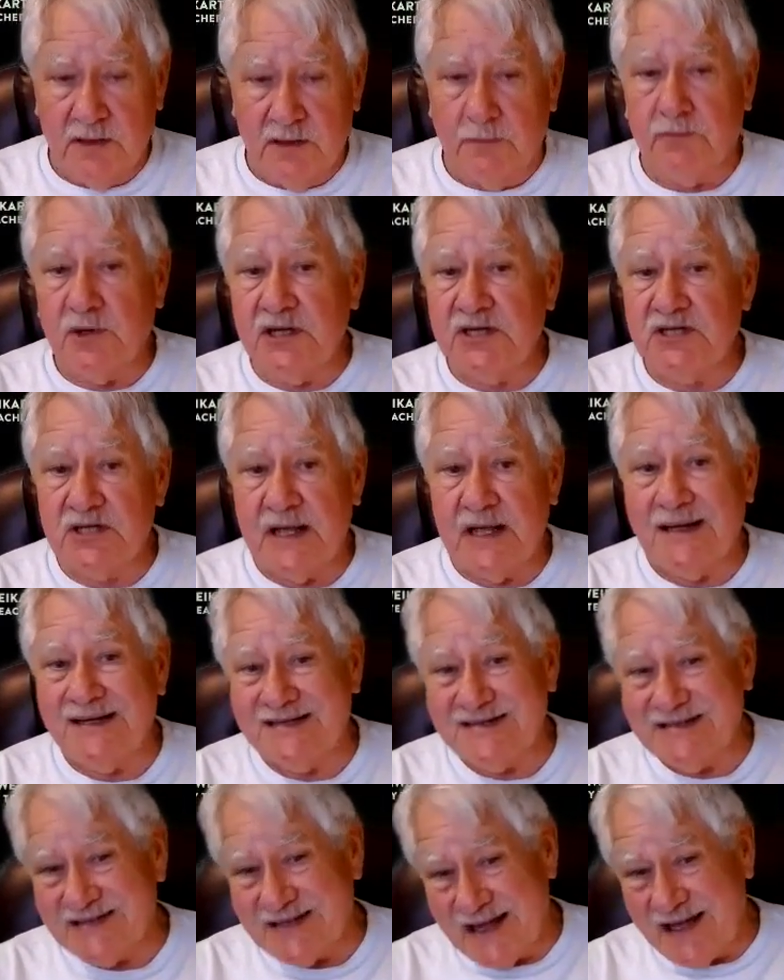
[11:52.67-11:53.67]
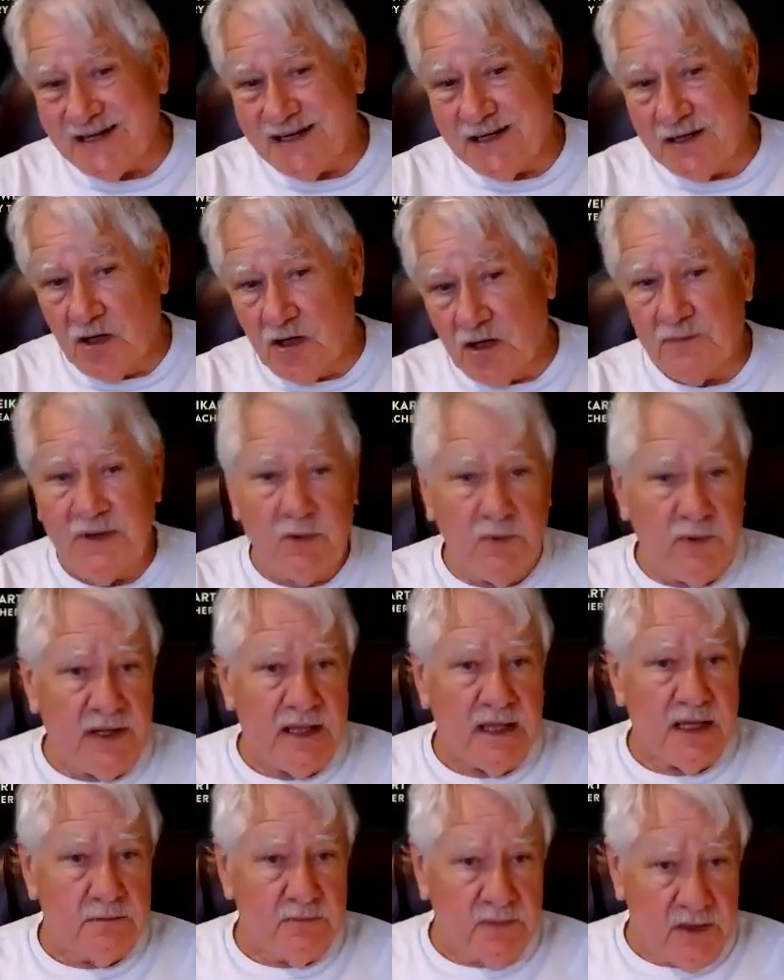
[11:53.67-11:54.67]
The British had a standing army, we
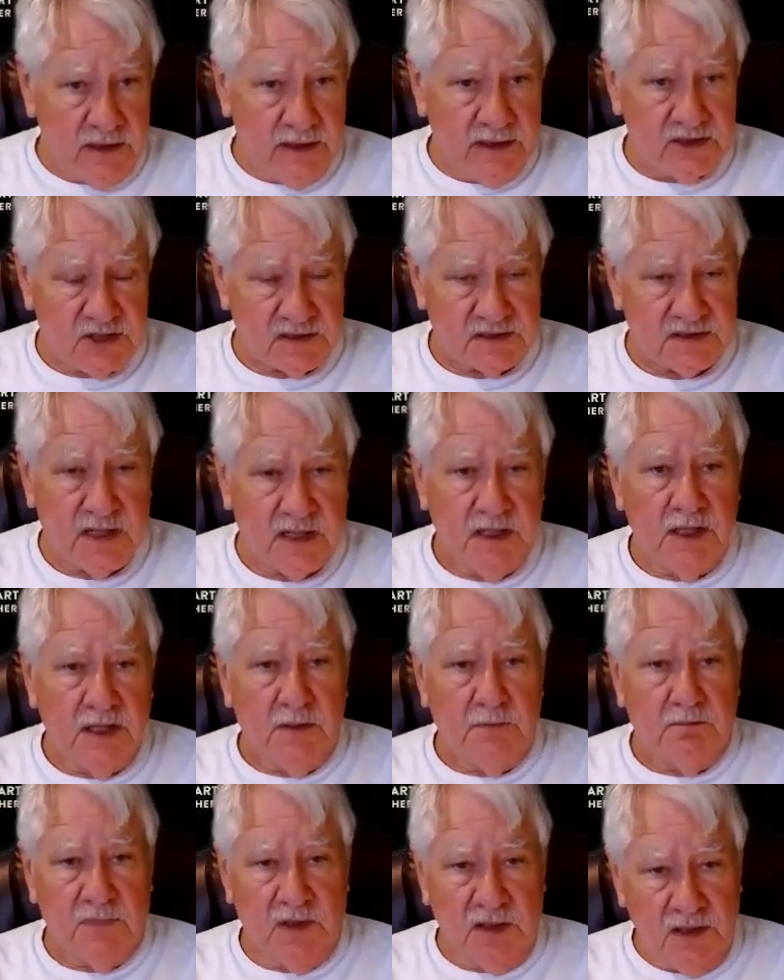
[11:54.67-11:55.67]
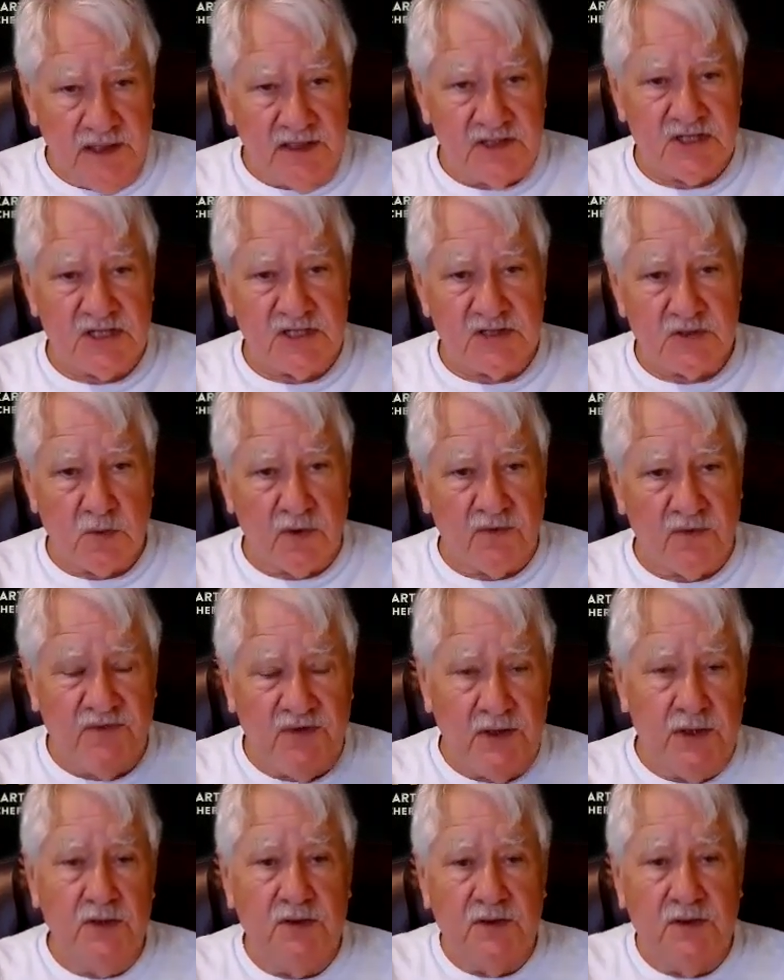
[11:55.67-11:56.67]
had militias. Militias were
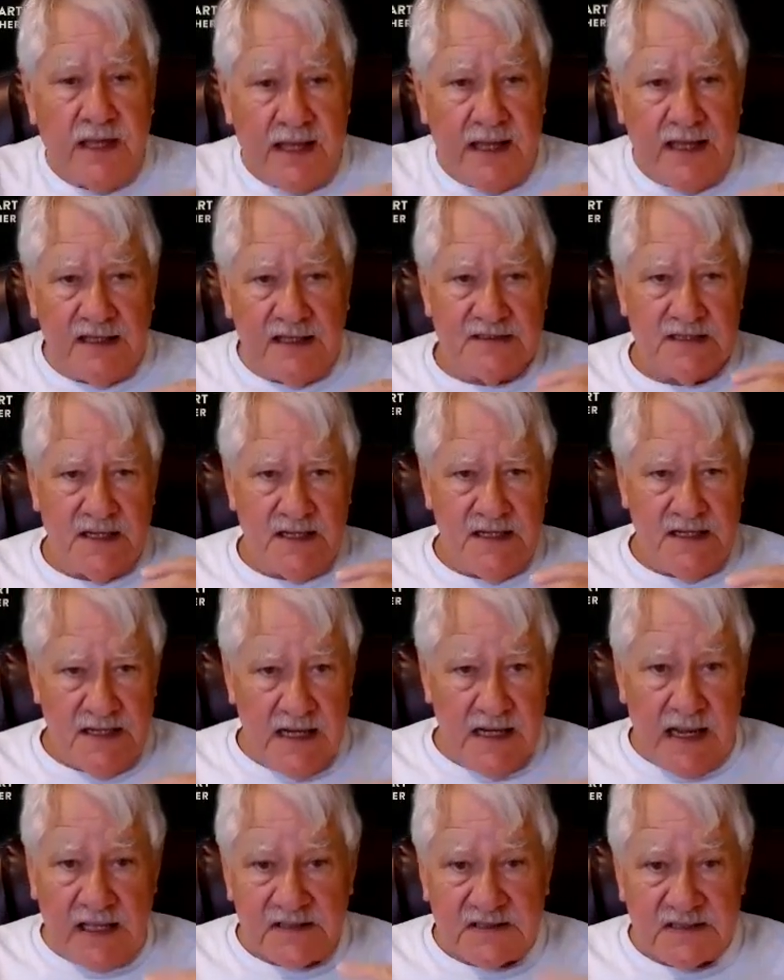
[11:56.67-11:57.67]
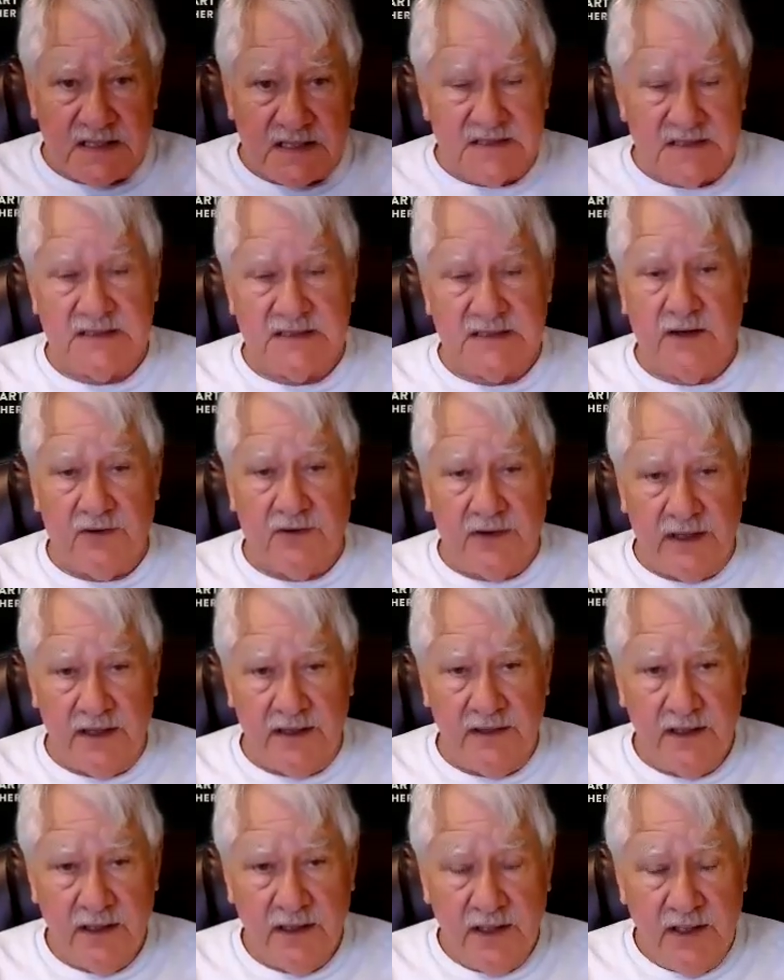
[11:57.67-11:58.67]
viewed as
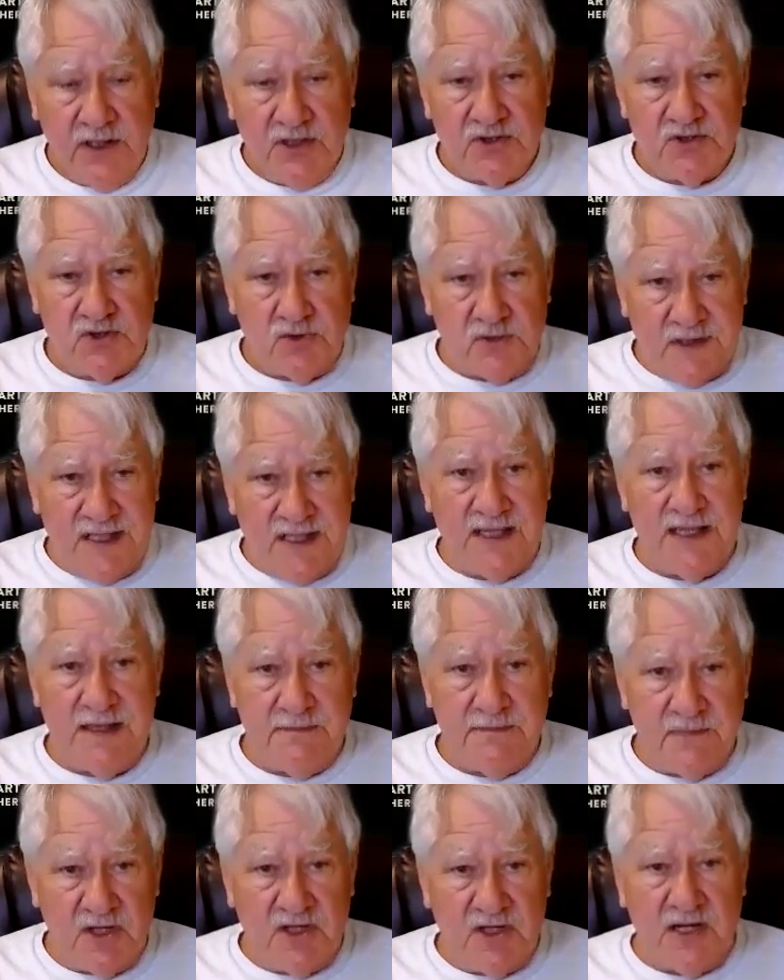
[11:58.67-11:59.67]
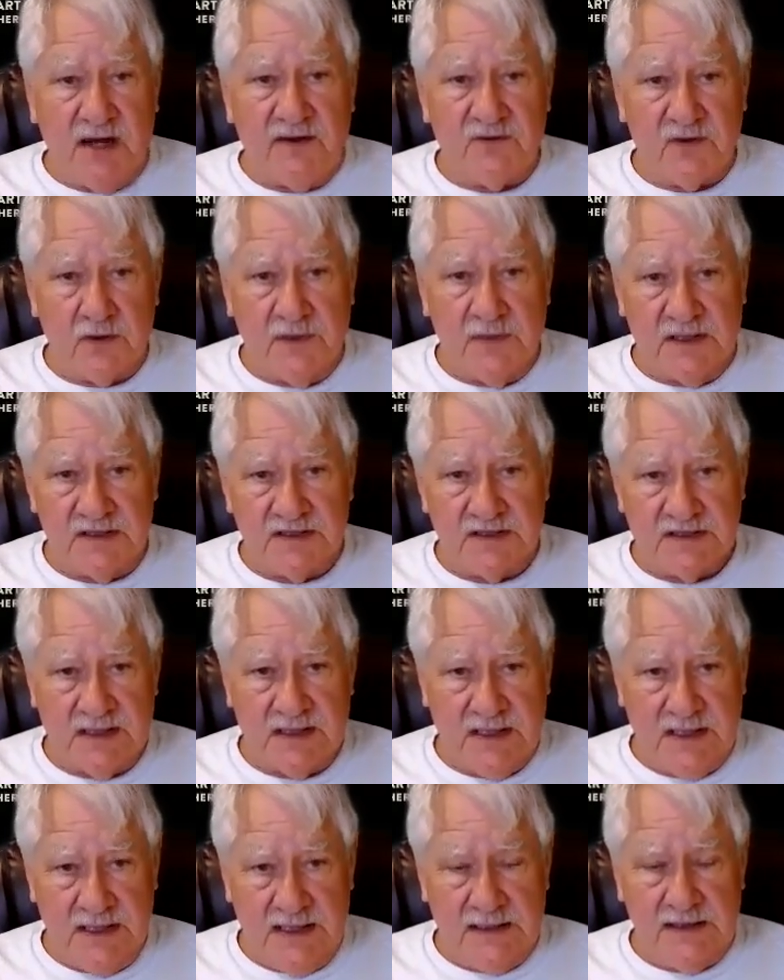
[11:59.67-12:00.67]
necessary to keep governments
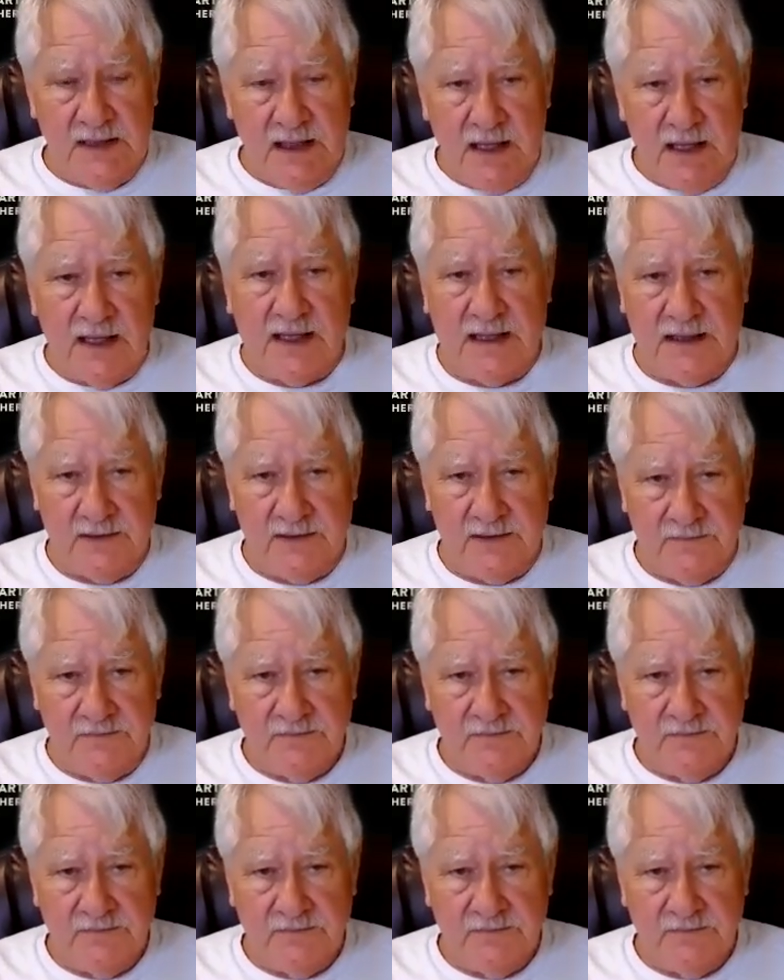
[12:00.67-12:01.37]
in line.